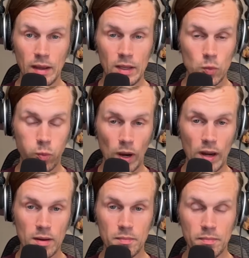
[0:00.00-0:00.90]
It's
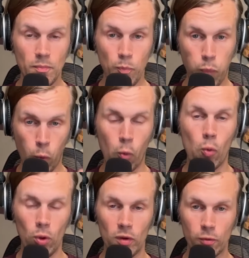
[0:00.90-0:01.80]
one
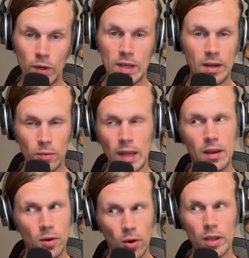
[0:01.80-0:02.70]
pool of I don't
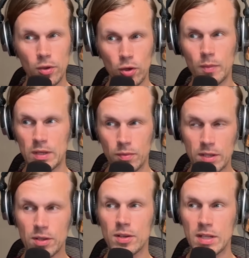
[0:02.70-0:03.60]
like calling humans
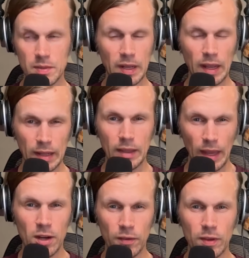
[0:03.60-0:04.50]
resources, but at the
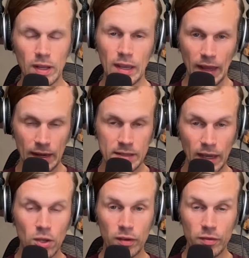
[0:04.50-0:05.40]
end of the day, an
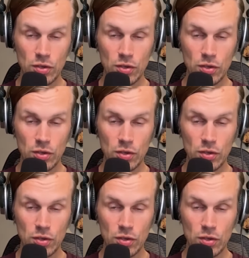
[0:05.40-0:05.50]
executive's